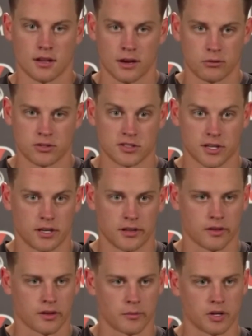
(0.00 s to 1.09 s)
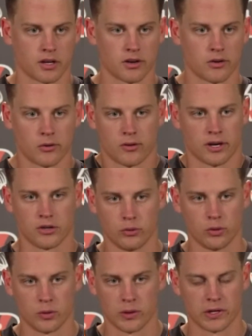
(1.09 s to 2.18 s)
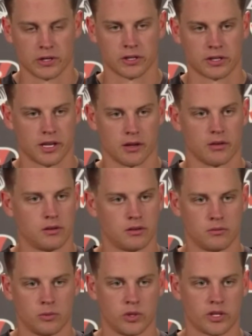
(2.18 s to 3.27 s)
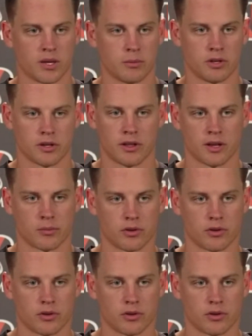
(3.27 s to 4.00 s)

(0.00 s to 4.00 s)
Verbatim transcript: I wouldn't say anything. I mean, I know I knew what we were gonna get when we came into camp.